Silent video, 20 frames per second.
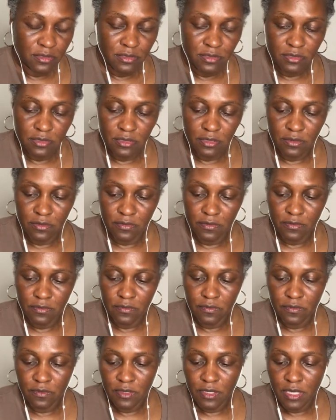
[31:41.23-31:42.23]
So
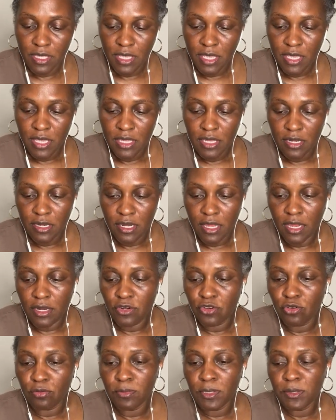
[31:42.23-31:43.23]
I
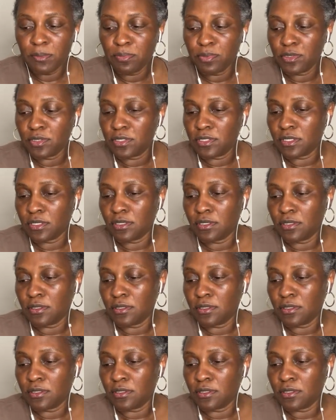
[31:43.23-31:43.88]
normally put